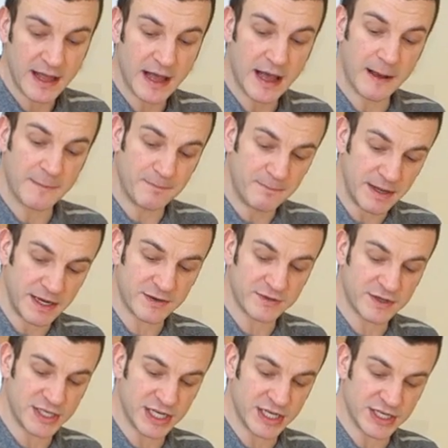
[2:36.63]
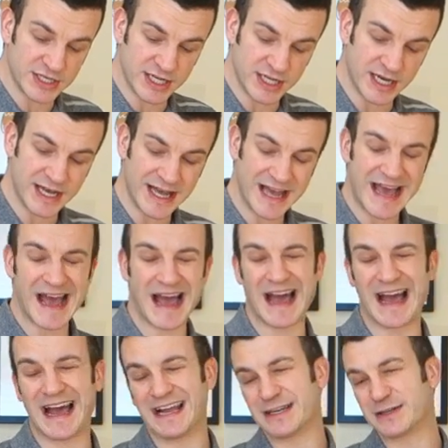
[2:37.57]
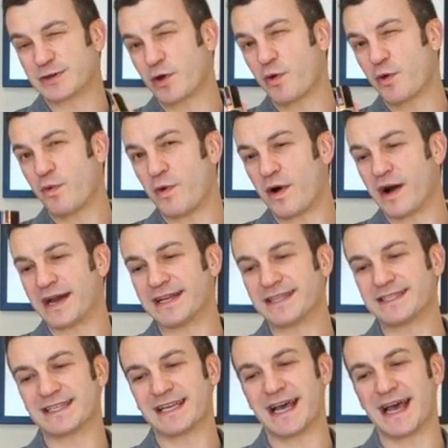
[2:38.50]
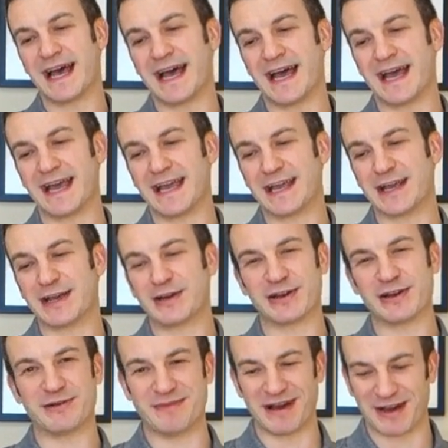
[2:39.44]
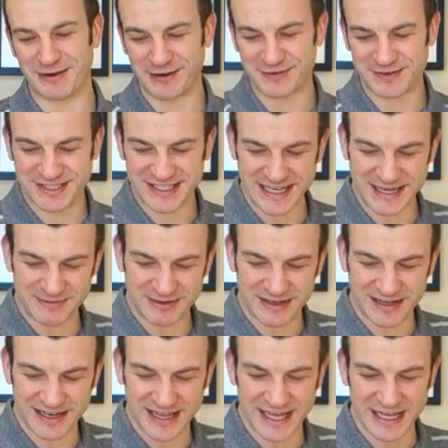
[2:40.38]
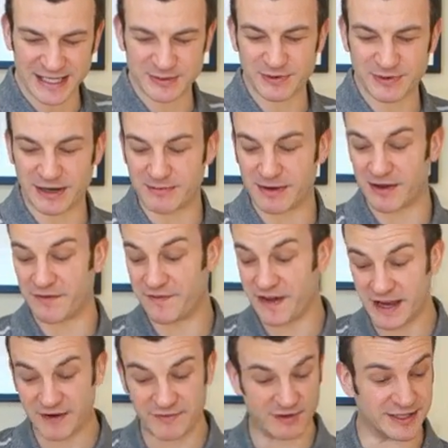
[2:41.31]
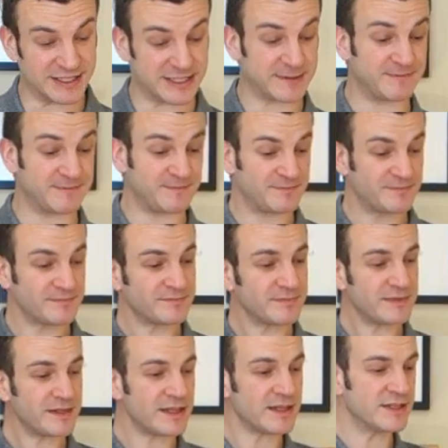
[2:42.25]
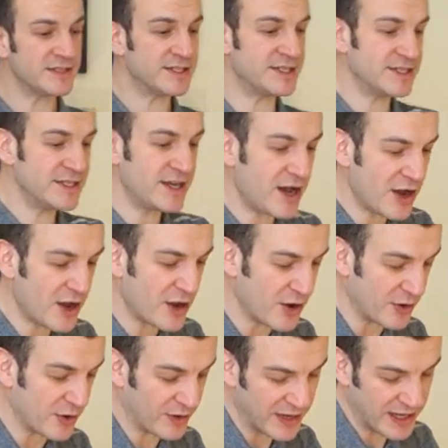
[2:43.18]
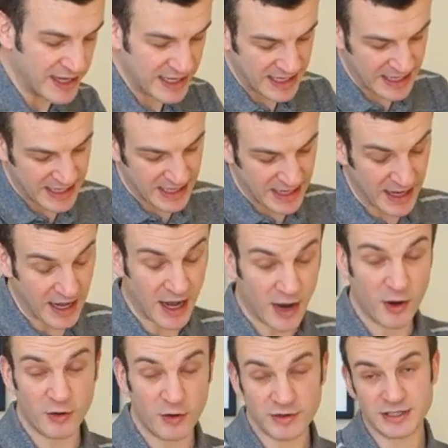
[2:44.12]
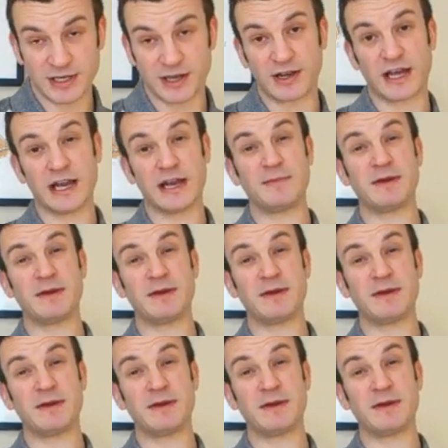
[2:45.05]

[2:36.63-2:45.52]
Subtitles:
a bit of ginger, and quite a good amount of cinnamon. That's one of my favourites. So, also going